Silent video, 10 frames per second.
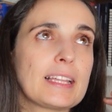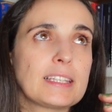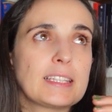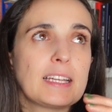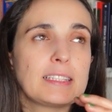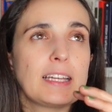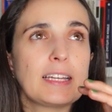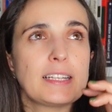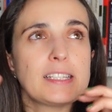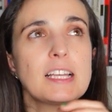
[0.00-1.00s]

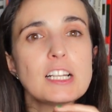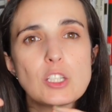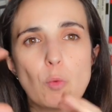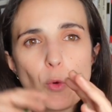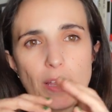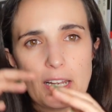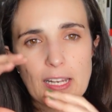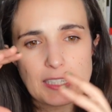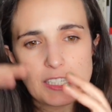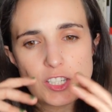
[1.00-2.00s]
the cells will
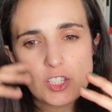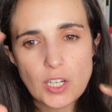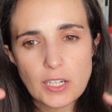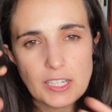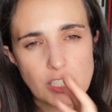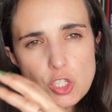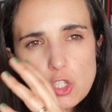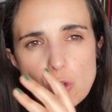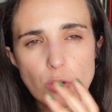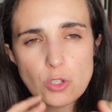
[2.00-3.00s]
start
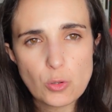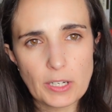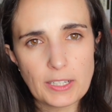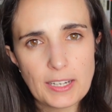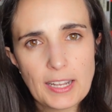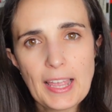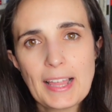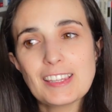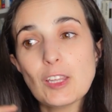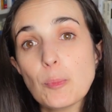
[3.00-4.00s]
structuring
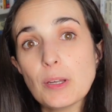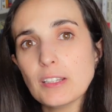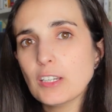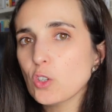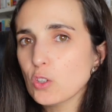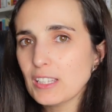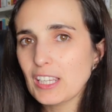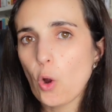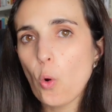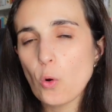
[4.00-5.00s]
depending on
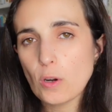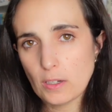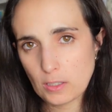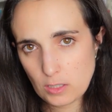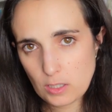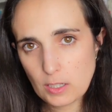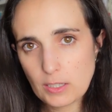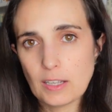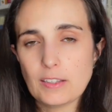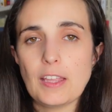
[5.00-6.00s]
the organ
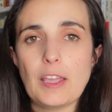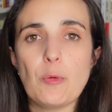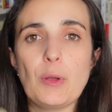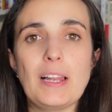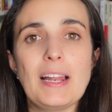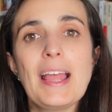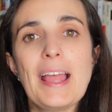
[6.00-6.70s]
that they will